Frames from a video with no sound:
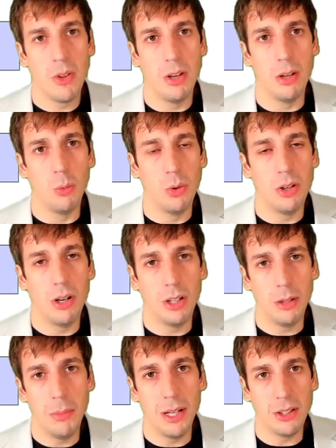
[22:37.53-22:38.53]
will
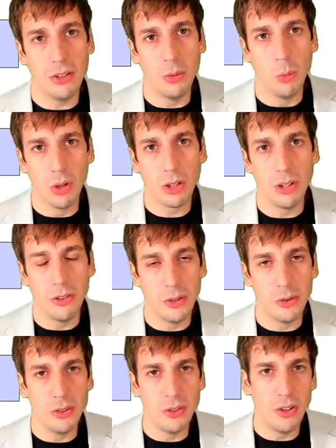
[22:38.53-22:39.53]
automatically work on
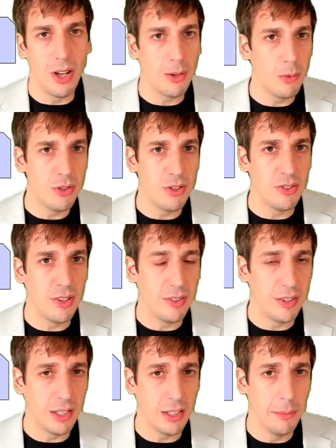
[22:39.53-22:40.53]
those new languages as
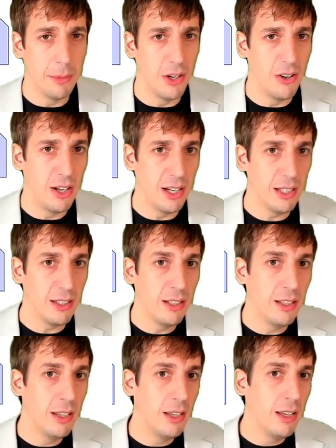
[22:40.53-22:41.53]
they come online.
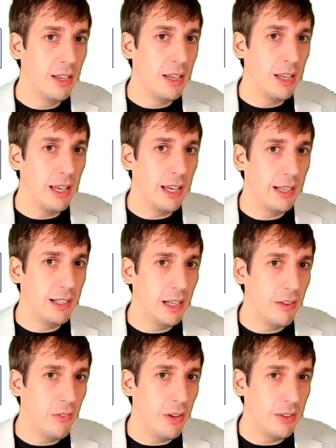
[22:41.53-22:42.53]

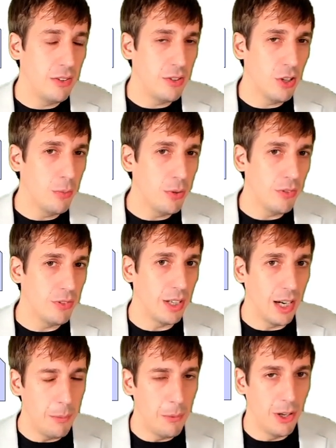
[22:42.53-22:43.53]
And in terms of
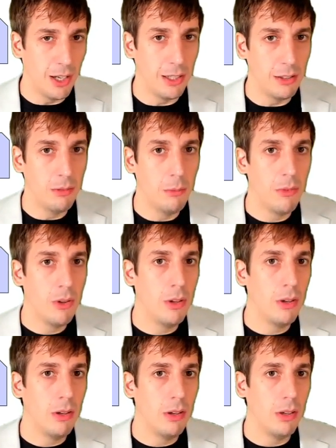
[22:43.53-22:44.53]
timeline,
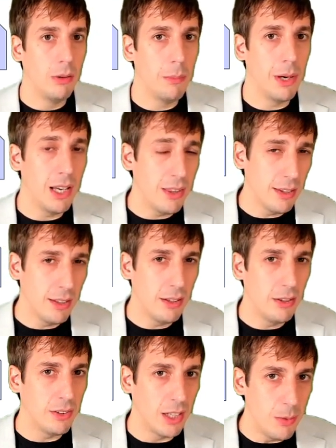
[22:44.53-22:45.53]

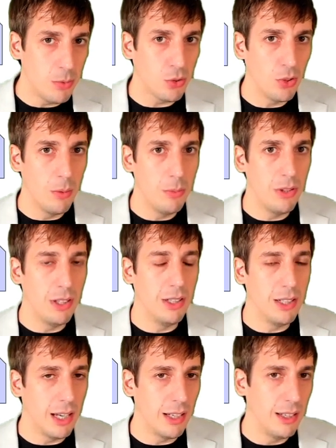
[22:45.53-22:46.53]
Python, TypeScript, and
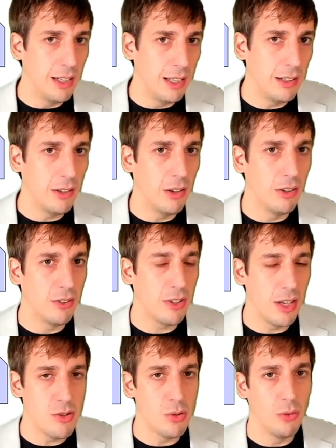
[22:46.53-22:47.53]
.NET are
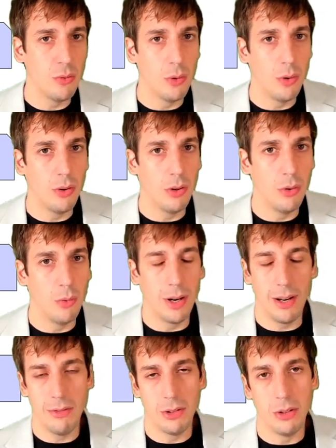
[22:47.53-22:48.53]
scheduled for
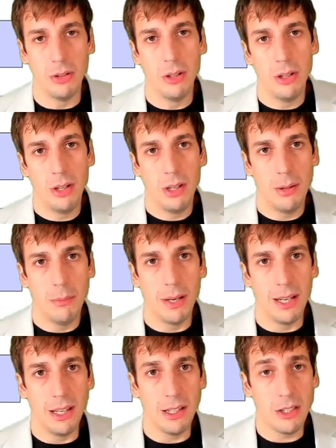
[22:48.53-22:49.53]
arrival
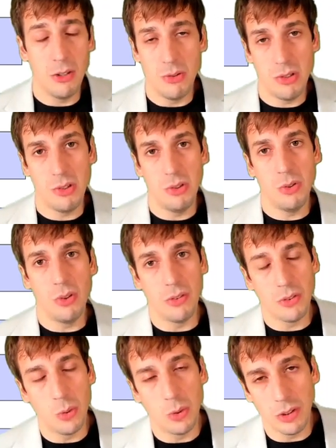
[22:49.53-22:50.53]
by Q2 of
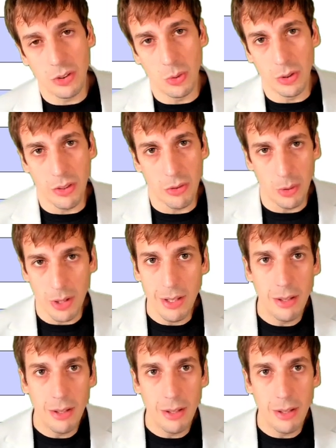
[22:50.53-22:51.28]
2023.